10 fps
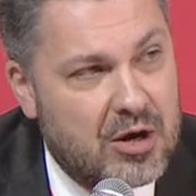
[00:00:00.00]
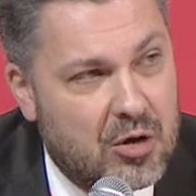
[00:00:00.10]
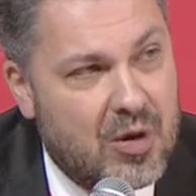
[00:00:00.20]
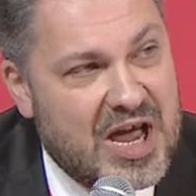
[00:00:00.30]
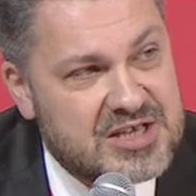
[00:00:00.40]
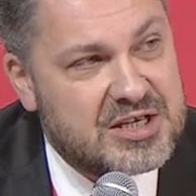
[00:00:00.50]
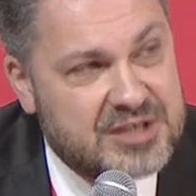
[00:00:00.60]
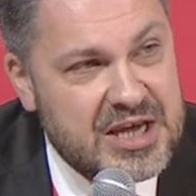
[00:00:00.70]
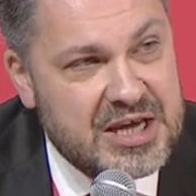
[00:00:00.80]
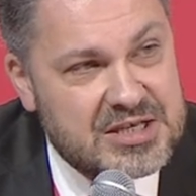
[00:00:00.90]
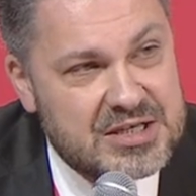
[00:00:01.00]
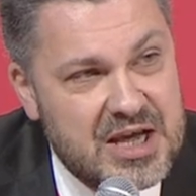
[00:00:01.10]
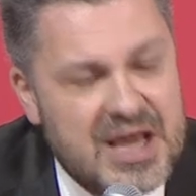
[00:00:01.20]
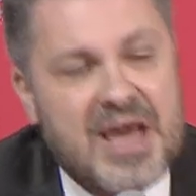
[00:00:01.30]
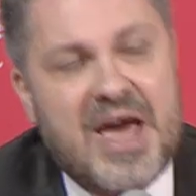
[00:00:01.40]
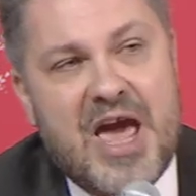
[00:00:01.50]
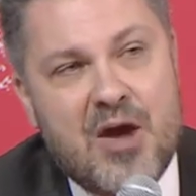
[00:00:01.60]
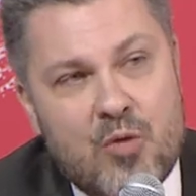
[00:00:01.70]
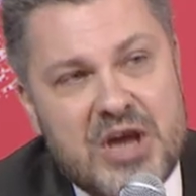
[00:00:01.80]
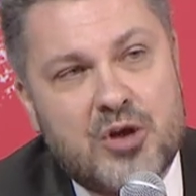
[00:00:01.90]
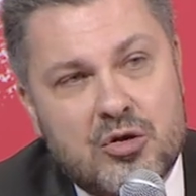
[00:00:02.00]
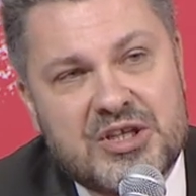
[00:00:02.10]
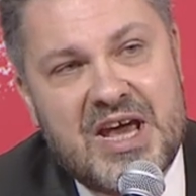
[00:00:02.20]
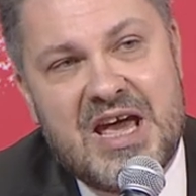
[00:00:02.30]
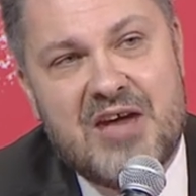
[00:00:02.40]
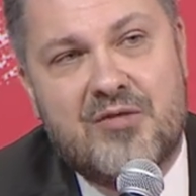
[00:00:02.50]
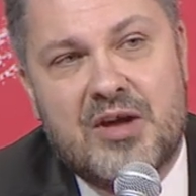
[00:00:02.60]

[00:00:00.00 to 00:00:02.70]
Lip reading: law as it is, and we don't have